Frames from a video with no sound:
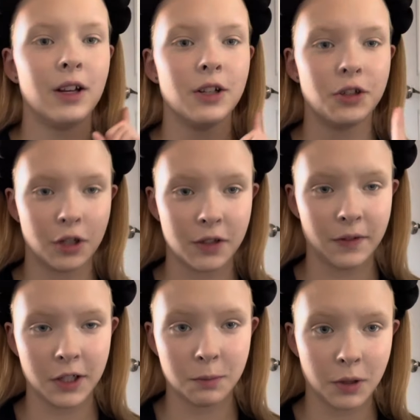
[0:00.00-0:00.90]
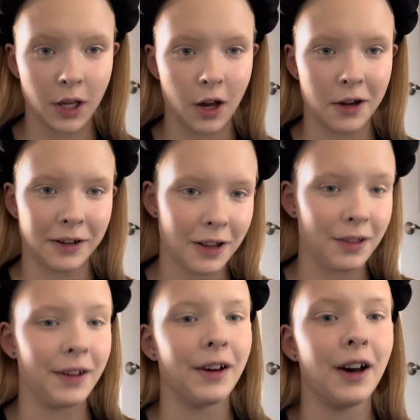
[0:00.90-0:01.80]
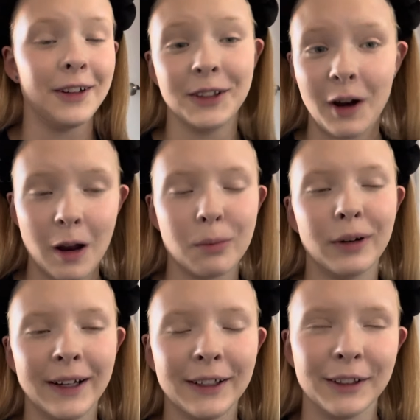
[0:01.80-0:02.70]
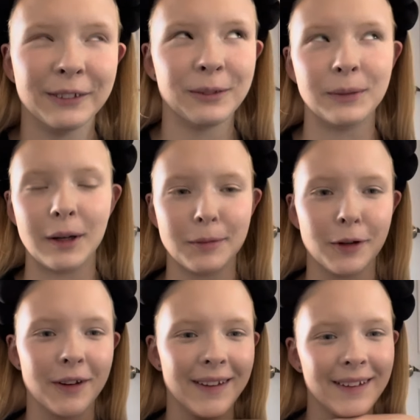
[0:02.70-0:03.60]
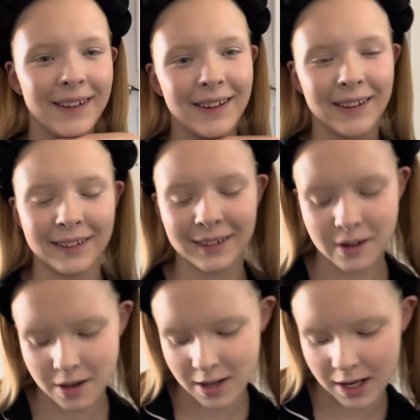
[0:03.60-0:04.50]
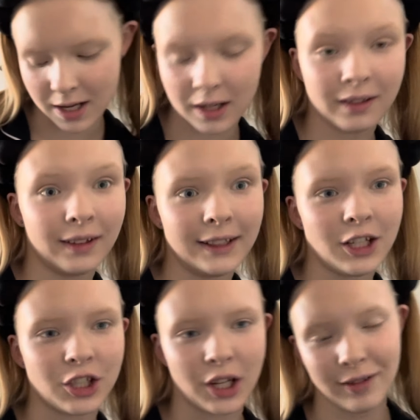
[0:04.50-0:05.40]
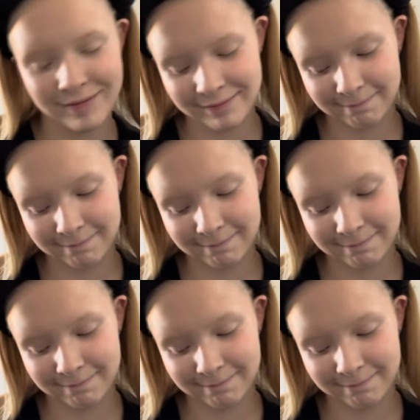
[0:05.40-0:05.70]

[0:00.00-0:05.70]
Just finished putting on the under eye brightener from Rare Beauty in the lightest shade.